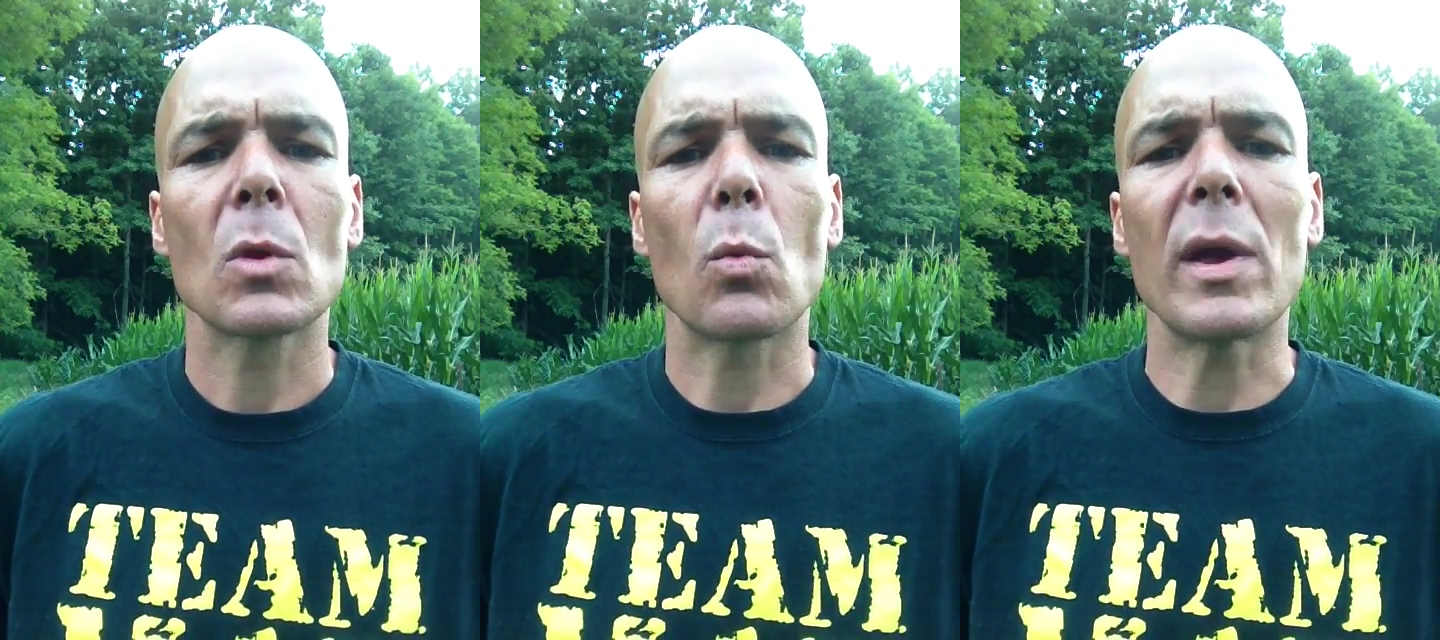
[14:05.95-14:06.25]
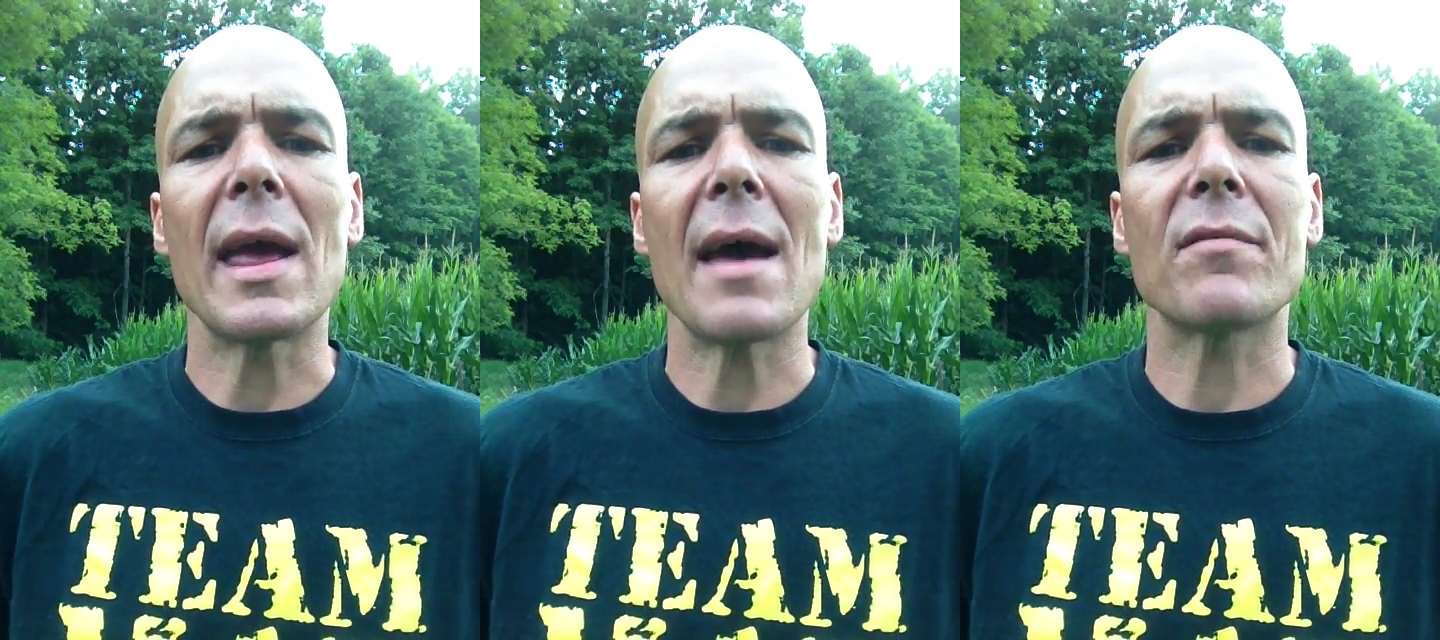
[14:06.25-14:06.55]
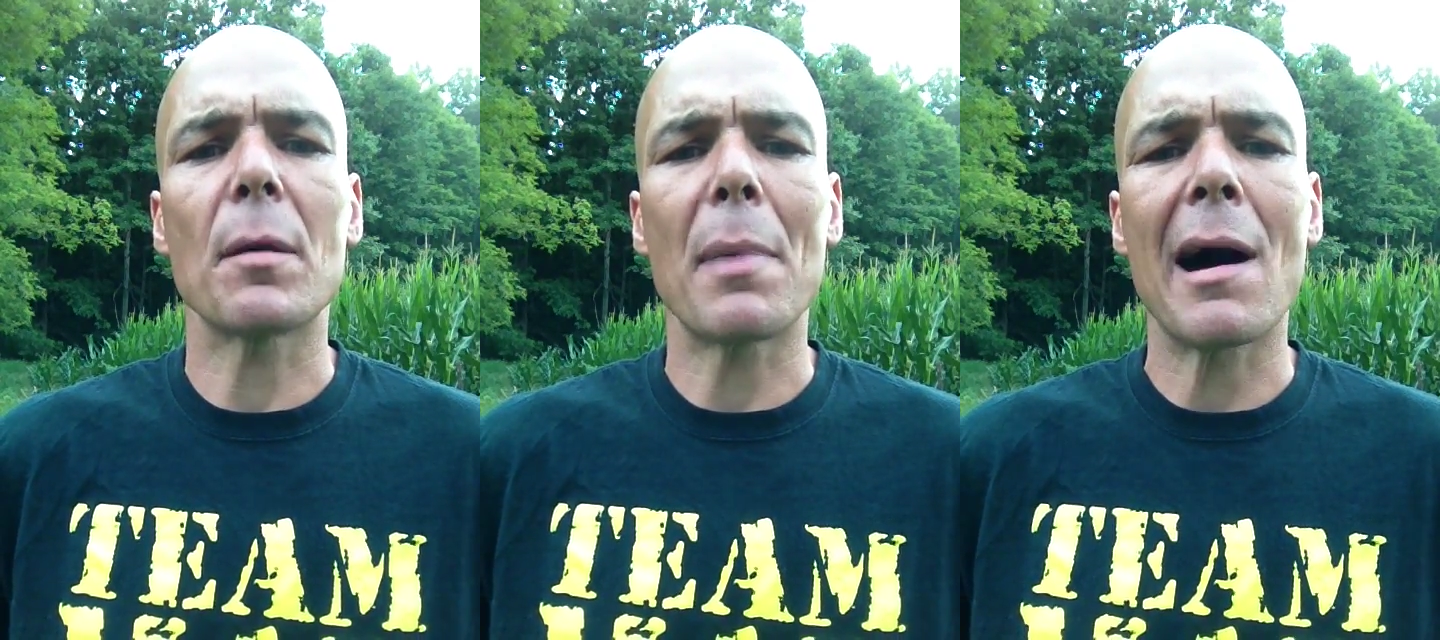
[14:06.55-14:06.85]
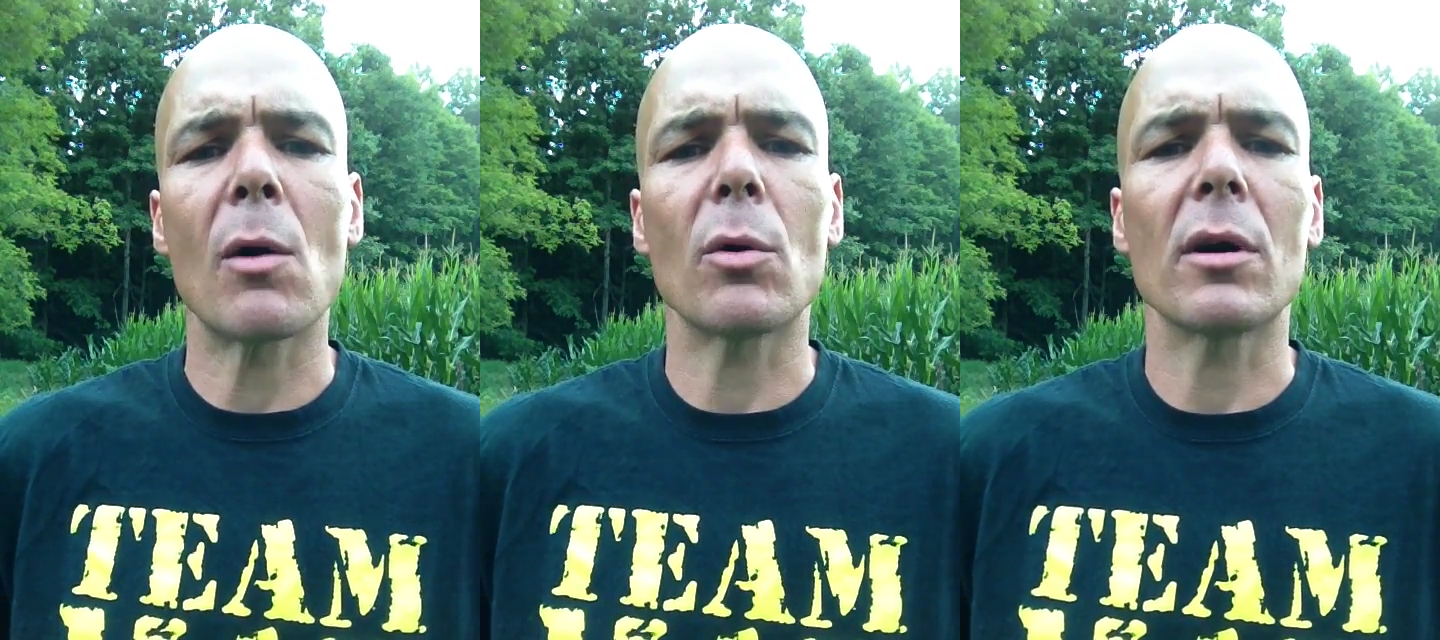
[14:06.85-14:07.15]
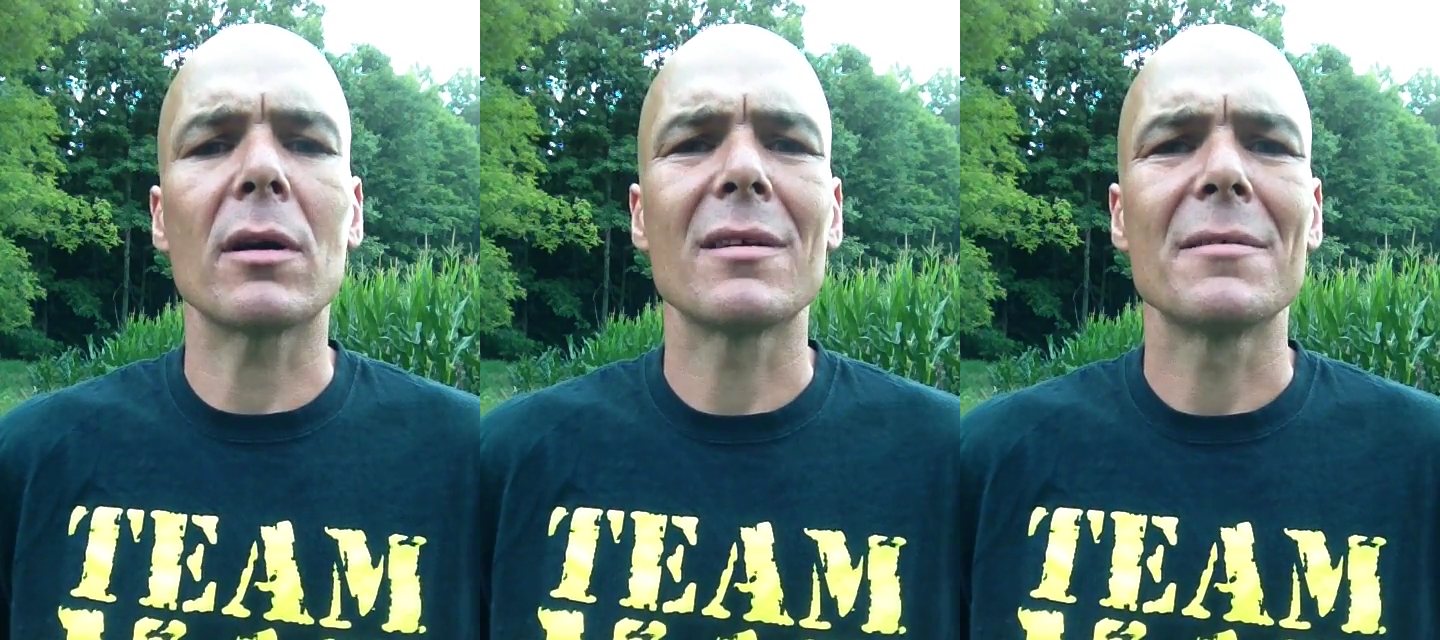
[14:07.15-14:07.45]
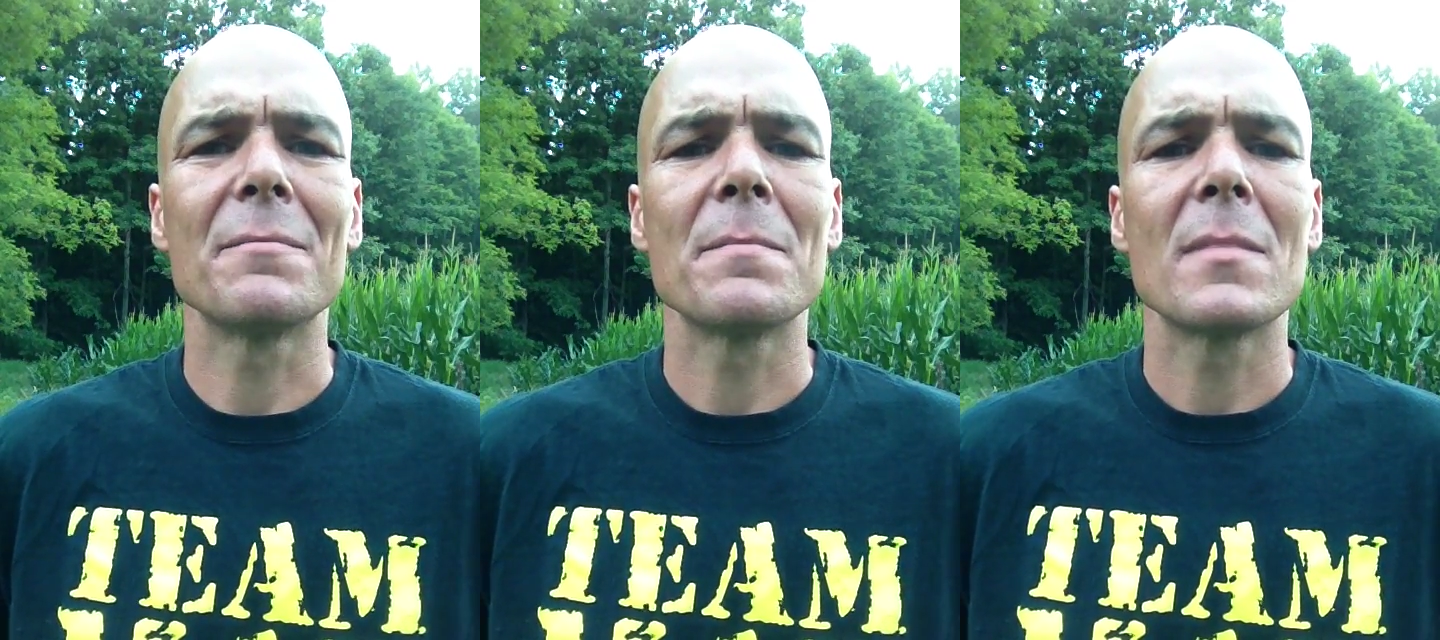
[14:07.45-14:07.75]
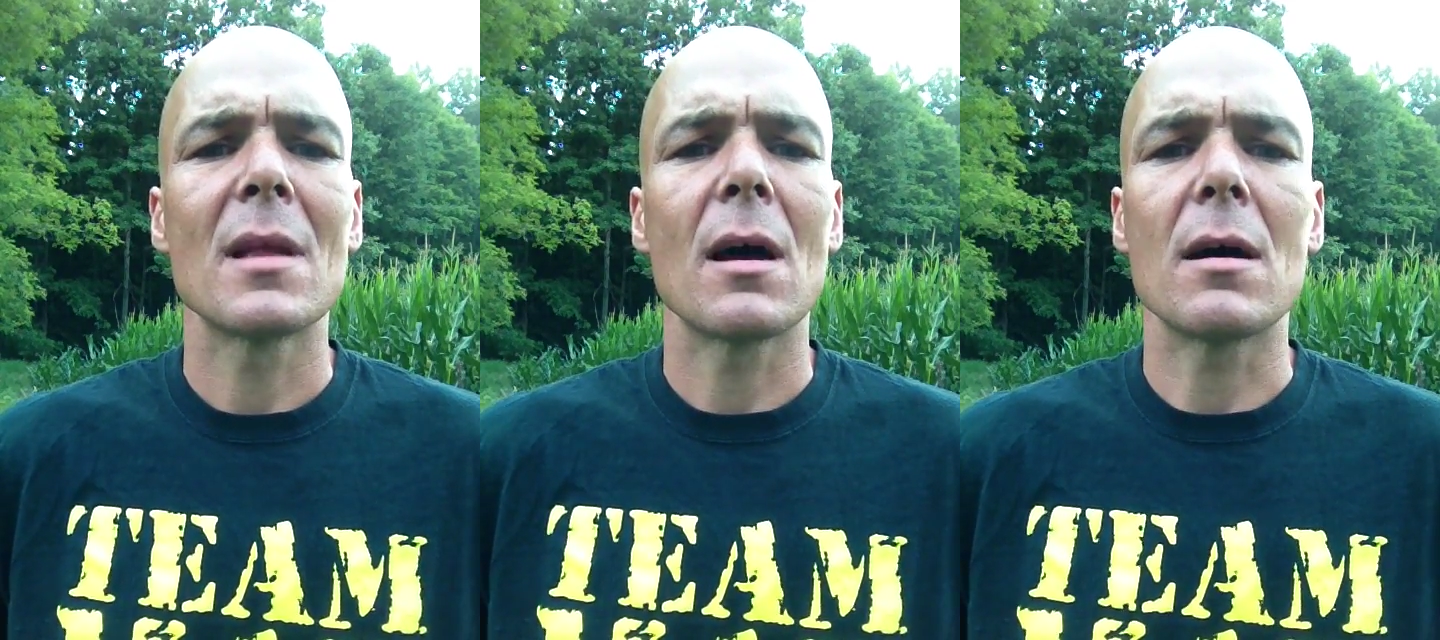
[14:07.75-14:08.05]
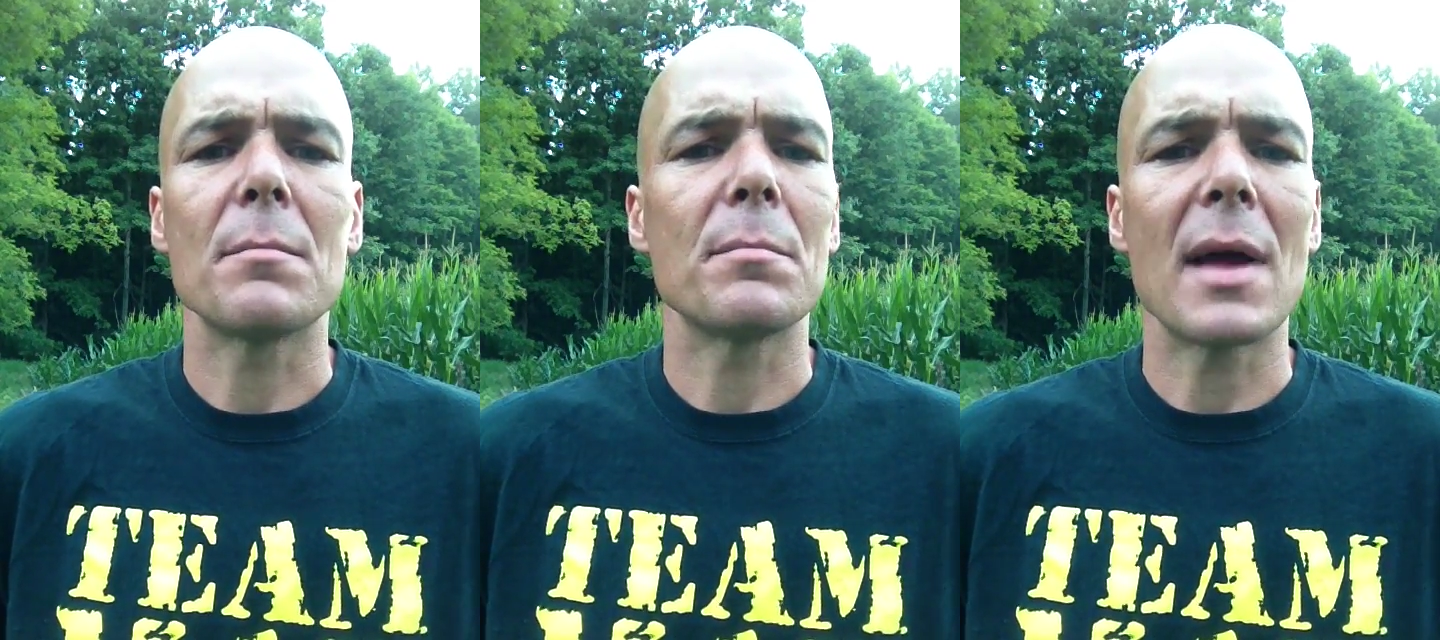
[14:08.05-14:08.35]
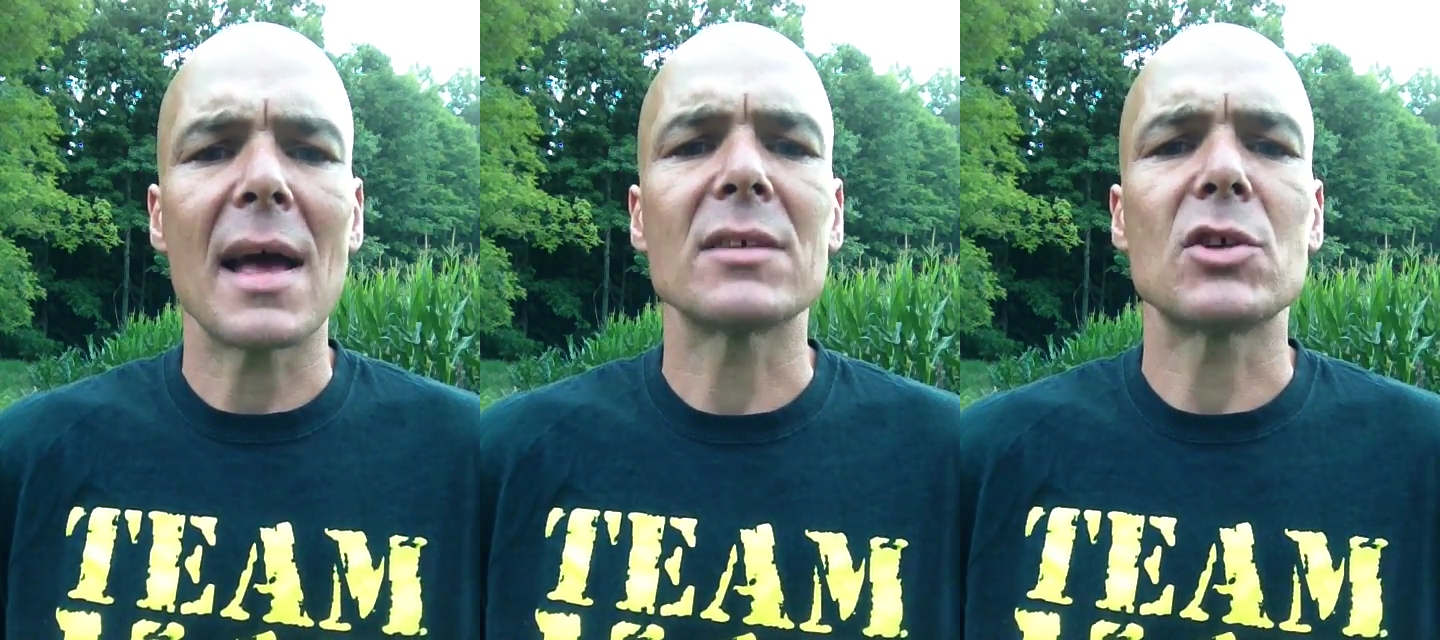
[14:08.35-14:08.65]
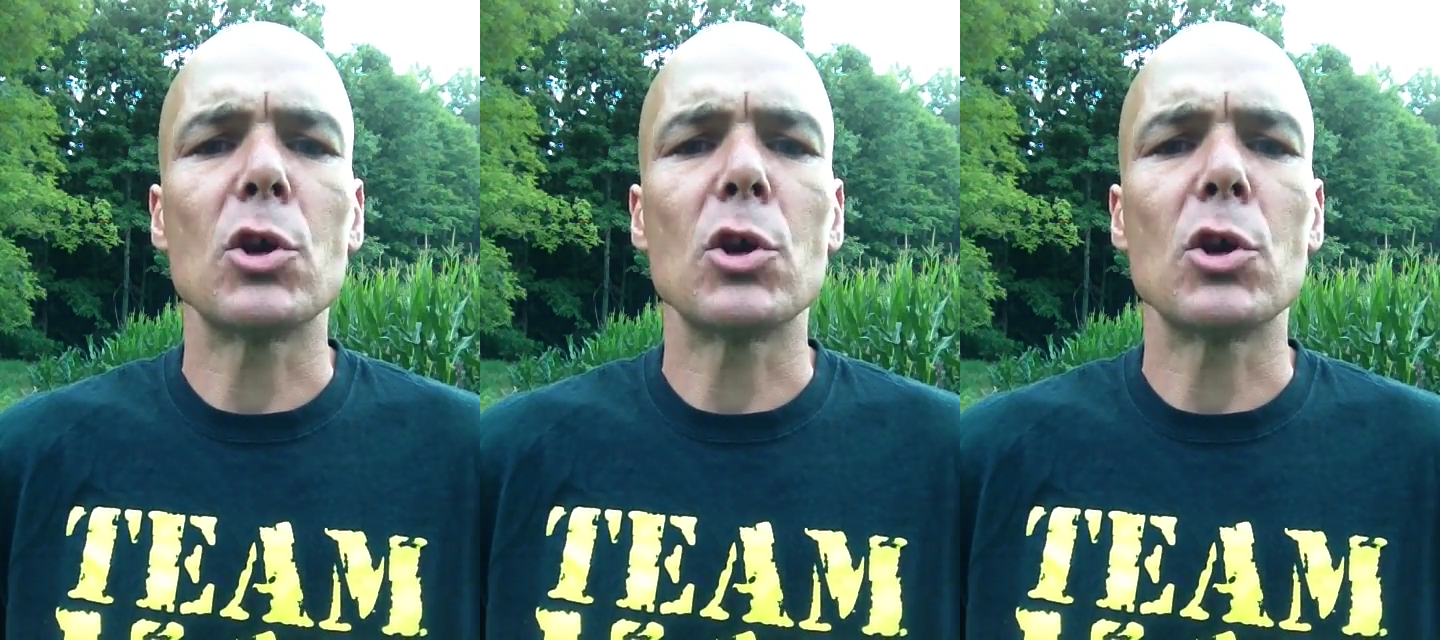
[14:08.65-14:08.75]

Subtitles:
We have the power as